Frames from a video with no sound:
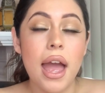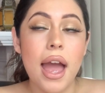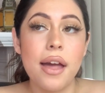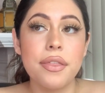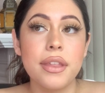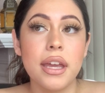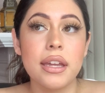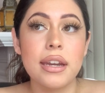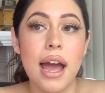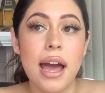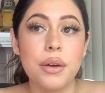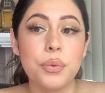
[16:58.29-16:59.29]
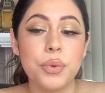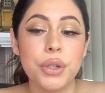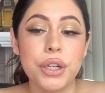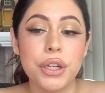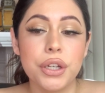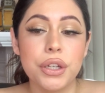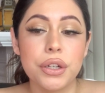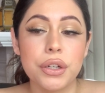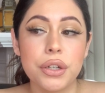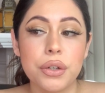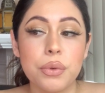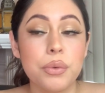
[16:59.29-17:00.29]
and then
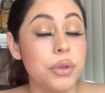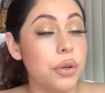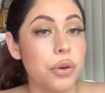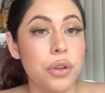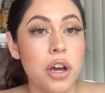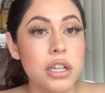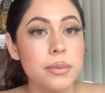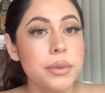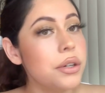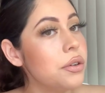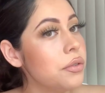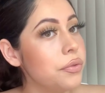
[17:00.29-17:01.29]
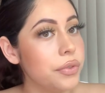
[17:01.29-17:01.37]
we would go to the hospital,